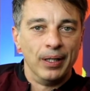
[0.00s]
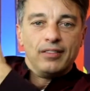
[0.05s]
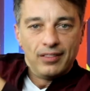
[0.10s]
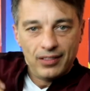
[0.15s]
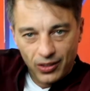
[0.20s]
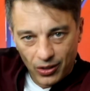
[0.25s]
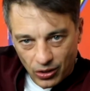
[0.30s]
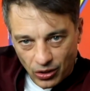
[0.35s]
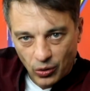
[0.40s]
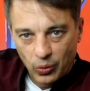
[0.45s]

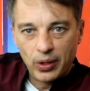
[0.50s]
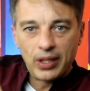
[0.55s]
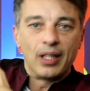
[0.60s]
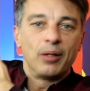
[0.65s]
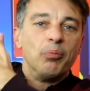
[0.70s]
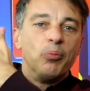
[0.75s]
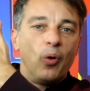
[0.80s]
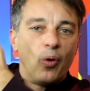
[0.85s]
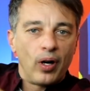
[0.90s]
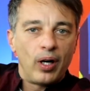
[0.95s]
You're doing
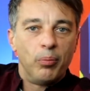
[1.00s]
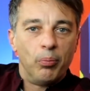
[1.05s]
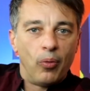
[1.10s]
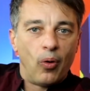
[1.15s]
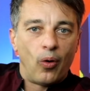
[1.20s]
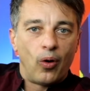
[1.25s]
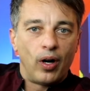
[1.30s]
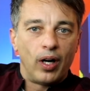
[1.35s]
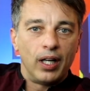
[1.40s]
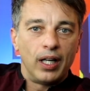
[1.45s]
it more and
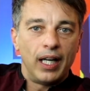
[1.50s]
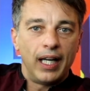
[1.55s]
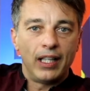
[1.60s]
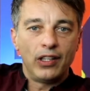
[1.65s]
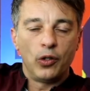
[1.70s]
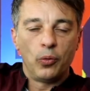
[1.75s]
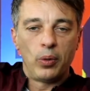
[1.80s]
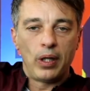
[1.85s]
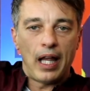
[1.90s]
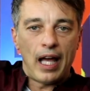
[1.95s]
more, and
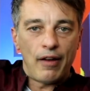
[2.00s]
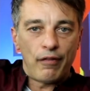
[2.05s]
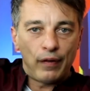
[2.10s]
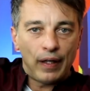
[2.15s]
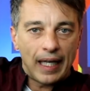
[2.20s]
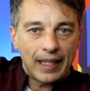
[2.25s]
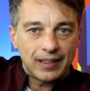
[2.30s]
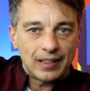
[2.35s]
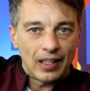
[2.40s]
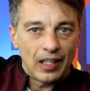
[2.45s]
you will have
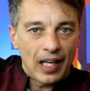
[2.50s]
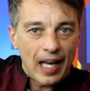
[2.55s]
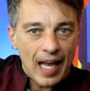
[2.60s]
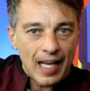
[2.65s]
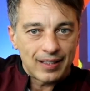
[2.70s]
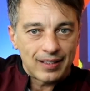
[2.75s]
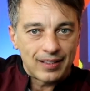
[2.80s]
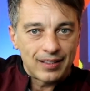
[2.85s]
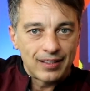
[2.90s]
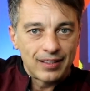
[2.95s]
less and
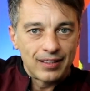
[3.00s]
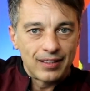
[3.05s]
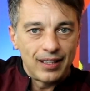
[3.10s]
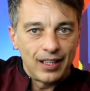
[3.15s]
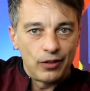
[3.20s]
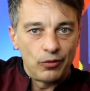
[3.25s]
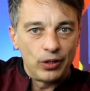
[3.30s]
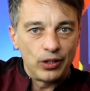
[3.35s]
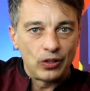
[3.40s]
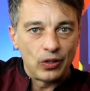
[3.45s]
less
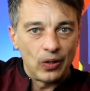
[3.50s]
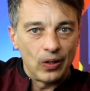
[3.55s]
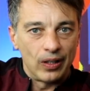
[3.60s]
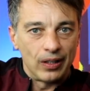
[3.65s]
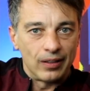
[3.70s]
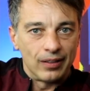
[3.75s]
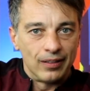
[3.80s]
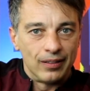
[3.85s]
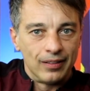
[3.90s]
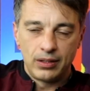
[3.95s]
in
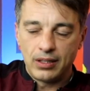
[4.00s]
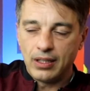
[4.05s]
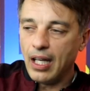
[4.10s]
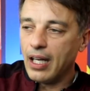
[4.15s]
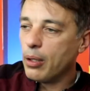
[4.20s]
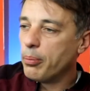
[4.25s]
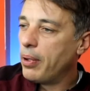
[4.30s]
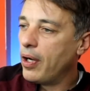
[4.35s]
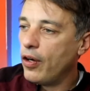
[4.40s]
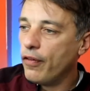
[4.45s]
return. It's not
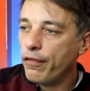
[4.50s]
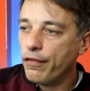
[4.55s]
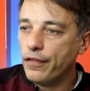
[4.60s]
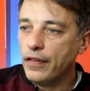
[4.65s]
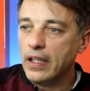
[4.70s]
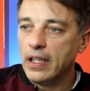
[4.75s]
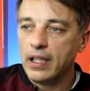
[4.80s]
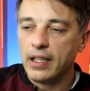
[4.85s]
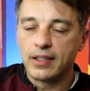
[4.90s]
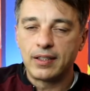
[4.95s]
about
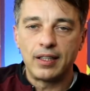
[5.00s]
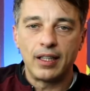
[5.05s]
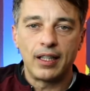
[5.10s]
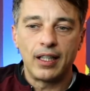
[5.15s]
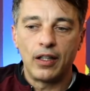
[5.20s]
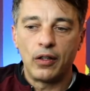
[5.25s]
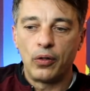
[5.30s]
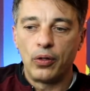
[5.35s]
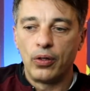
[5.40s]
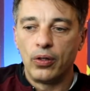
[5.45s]
feelings that
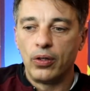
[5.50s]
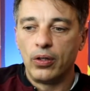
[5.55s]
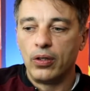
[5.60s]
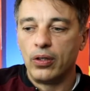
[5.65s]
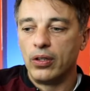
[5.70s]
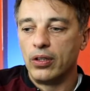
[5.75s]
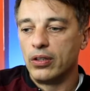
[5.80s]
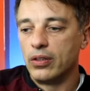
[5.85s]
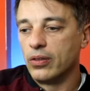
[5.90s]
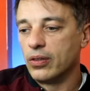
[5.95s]
get
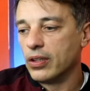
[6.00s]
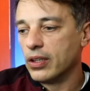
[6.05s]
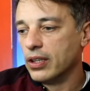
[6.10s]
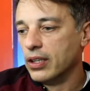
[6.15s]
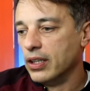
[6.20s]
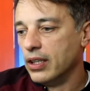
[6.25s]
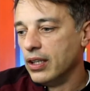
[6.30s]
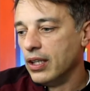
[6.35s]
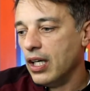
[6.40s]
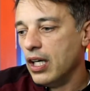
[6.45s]
hurt or
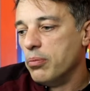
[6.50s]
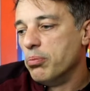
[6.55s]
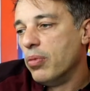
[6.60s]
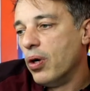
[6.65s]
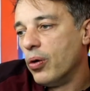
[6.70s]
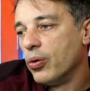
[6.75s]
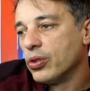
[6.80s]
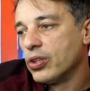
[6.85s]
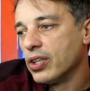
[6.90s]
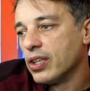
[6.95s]

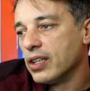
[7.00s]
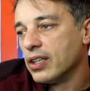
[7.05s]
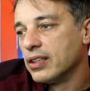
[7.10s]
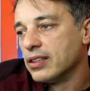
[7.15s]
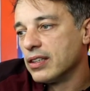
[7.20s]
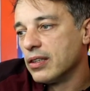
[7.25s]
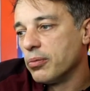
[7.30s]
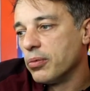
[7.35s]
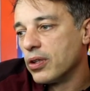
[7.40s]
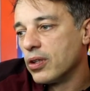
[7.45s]

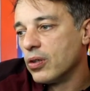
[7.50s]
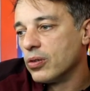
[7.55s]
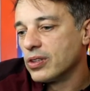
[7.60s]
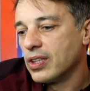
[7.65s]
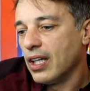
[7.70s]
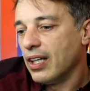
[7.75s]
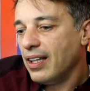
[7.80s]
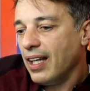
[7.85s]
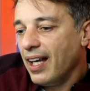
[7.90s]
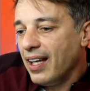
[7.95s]
emotions that will go
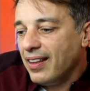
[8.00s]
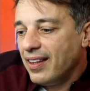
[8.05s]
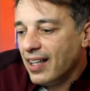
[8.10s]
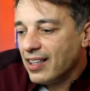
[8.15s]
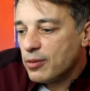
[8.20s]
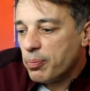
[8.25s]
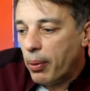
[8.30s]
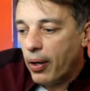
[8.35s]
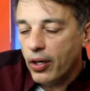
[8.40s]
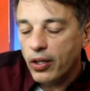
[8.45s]
aside.
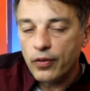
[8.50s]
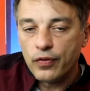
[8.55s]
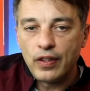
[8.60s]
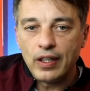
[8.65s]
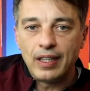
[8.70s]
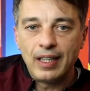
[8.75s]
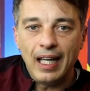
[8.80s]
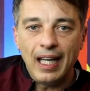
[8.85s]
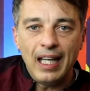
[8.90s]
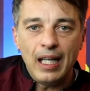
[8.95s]
That's part of the
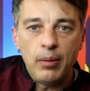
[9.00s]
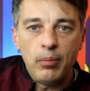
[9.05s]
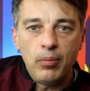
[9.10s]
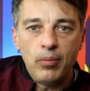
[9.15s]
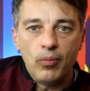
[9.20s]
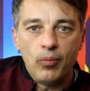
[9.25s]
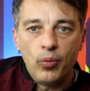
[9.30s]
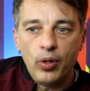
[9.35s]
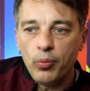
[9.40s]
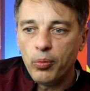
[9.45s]

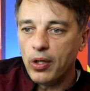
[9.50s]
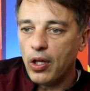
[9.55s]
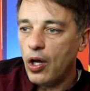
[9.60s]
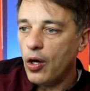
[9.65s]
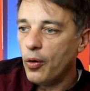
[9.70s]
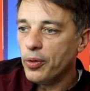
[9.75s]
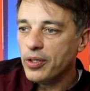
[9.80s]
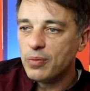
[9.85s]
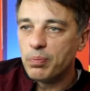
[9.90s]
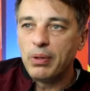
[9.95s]
game. We will
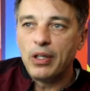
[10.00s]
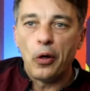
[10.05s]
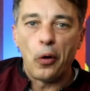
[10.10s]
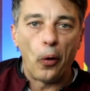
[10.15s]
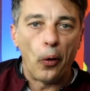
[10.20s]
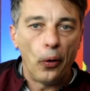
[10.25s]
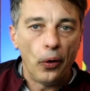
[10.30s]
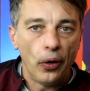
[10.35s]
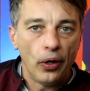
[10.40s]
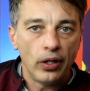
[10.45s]
always be
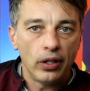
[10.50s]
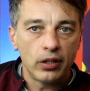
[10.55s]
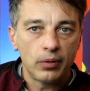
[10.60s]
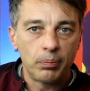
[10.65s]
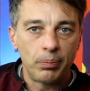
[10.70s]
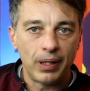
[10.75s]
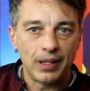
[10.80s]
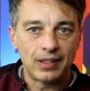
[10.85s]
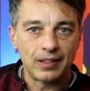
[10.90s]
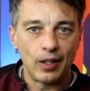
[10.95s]
hurt
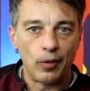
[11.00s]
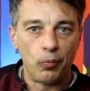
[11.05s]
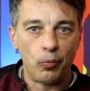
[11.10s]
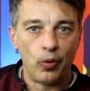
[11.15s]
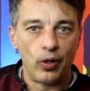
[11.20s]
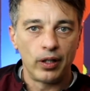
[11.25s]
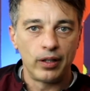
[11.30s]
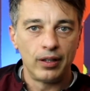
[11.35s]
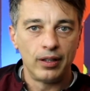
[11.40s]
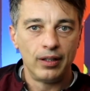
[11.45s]
by
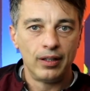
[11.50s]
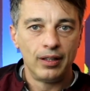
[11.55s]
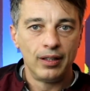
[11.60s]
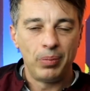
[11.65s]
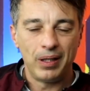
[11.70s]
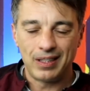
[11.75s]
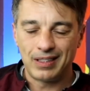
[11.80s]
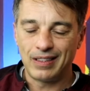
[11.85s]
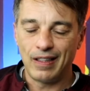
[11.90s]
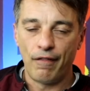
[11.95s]
someone, by
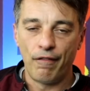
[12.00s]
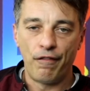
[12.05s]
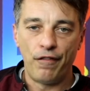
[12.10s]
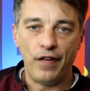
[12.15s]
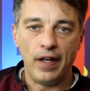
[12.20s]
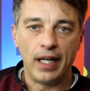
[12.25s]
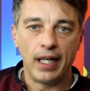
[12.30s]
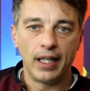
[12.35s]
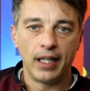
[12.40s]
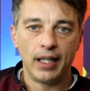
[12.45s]

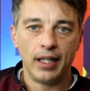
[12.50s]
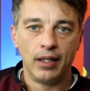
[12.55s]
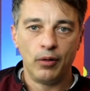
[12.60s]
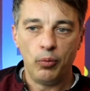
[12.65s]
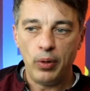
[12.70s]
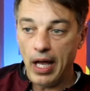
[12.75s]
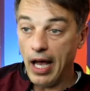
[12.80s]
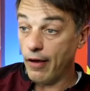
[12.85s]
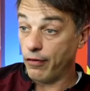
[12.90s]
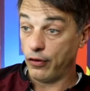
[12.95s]
something.
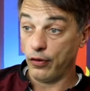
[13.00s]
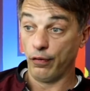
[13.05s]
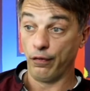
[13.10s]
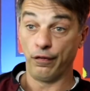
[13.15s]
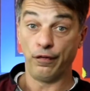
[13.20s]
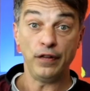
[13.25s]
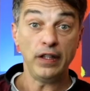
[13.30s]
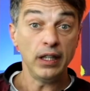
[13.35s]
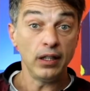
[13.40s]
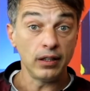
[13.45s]
We have to
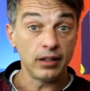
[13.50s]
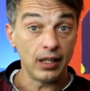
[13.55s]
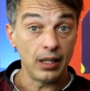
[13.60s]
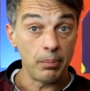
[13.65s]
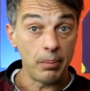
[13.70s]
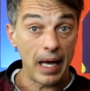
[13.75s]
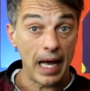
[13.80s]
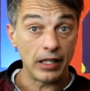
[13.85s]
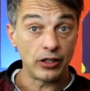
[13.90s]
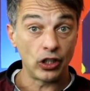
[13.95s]
feel the
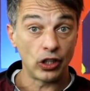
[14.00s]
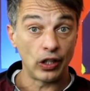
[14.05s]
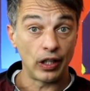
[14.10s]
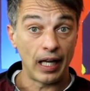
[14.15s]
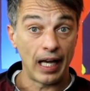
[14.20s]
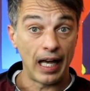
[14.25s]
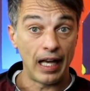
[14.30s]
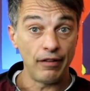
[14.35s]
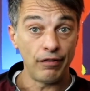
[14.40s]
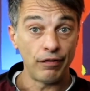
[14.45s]
imagined
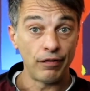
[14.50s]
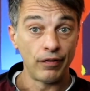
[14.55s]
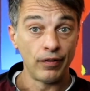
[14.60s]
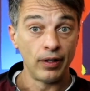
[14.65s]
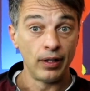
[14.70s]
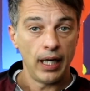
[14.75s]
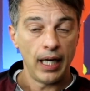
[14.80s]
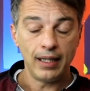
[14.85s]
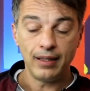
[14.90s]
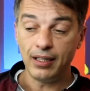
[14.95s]
life,
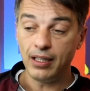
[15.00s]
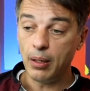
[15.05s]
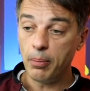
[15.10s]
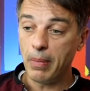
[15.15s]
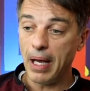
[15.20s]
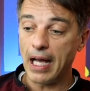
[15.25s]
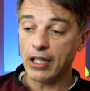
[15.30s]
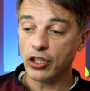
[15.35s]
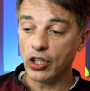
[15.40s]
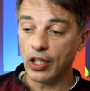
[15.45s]
and the
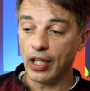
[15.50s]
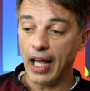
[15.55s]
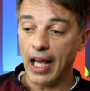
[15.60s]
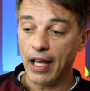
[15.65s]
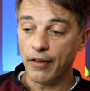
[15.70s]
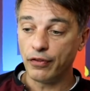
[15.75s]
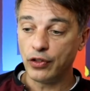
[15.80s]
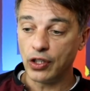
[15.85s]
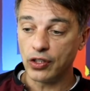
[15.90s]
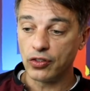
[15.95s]
imagined
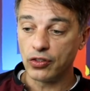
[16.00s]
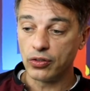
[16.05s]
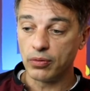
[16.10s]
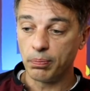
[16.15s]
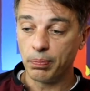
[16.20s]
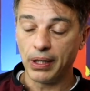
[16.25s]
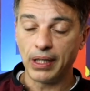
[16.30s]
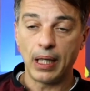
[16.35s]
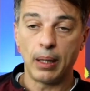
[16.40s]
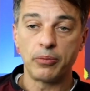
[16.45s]
life just
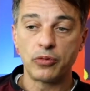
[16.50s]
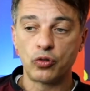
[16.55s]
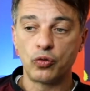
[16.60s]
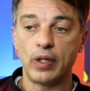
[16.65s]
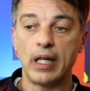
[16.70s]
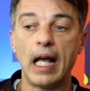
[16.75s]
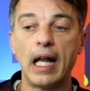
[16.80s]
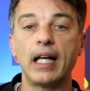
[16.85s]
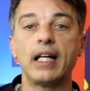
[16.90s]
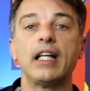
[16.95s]
becomes
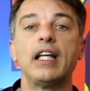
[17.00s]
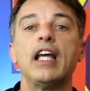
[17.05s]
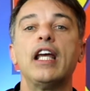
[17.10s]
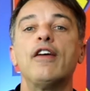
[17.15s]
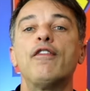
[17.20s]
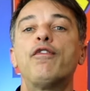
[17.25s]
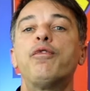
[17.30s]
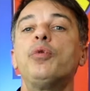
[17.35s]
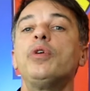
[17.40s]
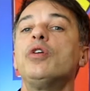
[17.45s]
reality
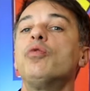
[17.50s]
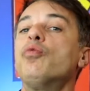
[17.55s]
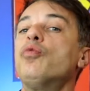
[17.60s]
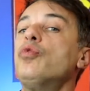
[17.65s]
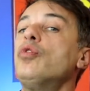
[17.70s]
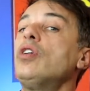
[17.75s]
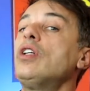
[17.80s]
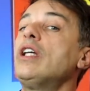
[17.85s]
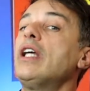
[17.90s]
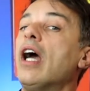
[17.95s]
if we
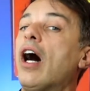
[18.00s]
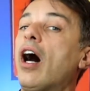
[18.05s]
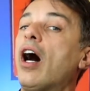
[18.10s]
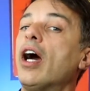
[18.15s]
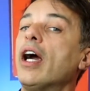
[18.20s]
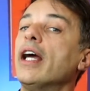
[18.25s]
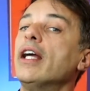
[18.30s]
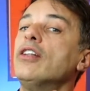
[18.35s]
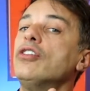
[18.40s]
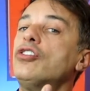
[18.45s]
really
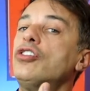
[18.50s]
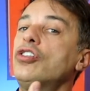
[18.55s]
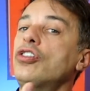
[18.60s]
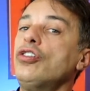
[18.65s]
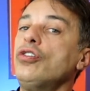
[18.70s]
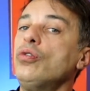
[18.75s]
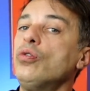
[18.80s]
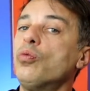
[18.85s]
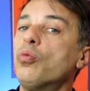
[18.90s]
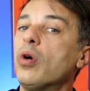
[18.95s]
are in
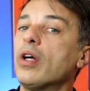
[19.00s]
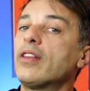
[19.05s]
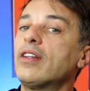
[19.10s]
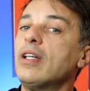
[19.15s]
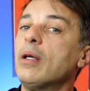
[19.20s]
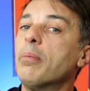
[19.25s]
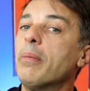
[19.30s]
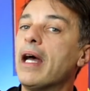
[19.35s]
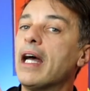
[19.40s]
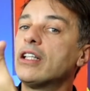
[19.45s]
tune what the
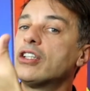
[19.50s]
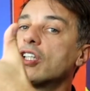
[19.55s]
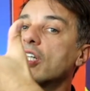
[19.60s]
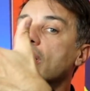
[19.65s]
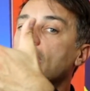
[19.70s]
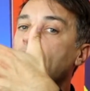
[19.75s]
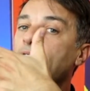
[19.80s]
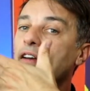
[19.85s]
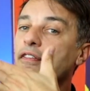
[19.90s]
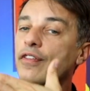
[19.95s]
imagined
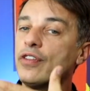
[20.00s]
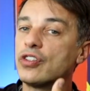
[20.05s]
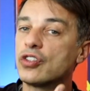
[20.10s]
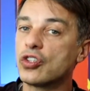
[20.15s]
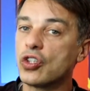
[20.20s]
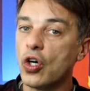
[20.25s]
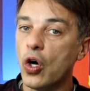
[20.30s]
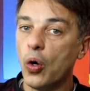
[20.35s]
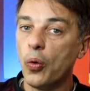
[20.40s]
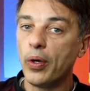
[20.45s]
life is
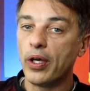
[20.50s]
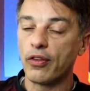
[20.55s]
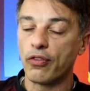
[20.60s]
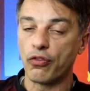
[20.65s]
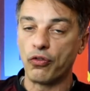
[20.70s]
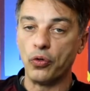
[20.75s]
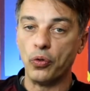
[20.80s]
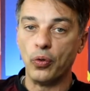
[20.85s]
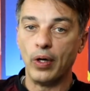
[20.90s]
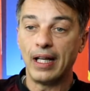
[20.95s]
going
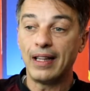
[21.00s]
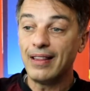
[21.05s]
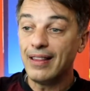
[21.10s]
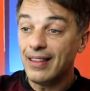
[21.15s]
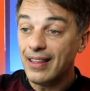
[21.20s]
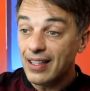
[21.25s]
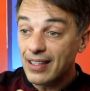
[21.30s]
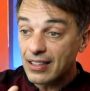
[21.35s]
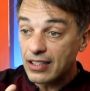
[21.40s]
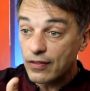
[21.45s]
through, and
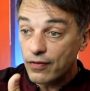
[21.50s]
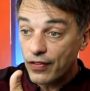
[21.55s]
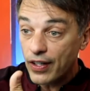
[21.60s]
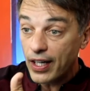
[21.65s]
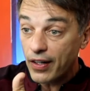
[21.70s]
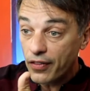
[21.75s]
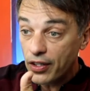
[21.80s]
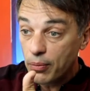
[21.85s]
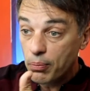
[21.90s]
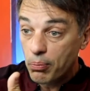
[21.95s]
this
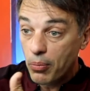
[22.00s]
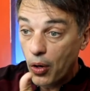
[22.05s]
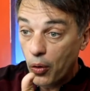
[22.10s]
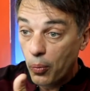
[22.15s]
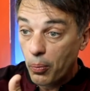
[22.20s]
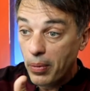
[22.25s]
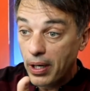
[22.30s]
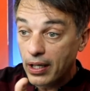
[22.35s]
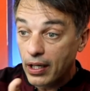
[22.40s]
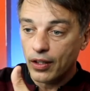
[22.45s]
very
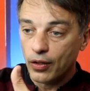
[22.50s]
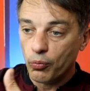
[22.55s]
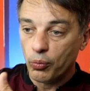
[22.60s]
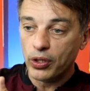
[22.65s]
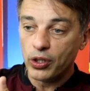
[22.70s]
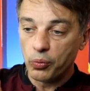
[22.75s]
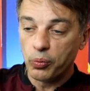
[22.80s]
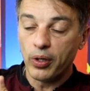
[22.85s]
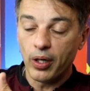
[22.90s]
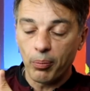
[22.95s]
moment in
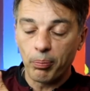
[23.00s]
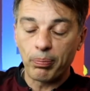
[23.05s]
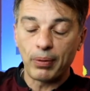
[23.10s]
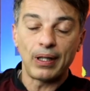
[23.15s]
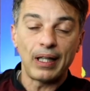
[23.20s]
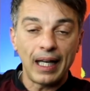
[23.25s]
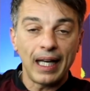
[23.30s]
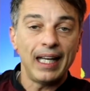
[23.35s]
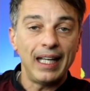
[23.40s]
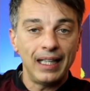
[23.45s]
which we are
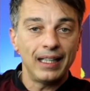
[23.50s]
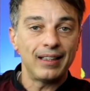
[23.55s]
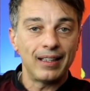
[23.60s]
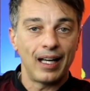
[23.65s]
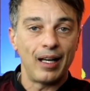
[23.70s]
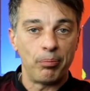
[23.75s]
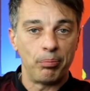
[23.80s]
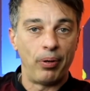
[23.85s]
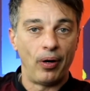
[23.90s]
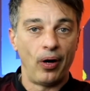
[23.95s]
playing
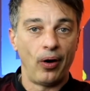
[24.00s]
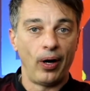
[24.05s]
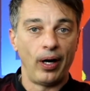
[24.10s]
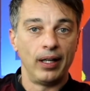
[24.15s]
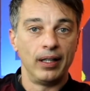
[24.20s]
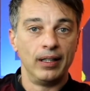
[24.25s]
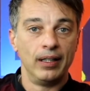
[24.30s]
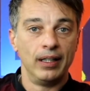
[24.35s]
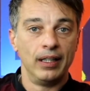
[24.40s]
that part.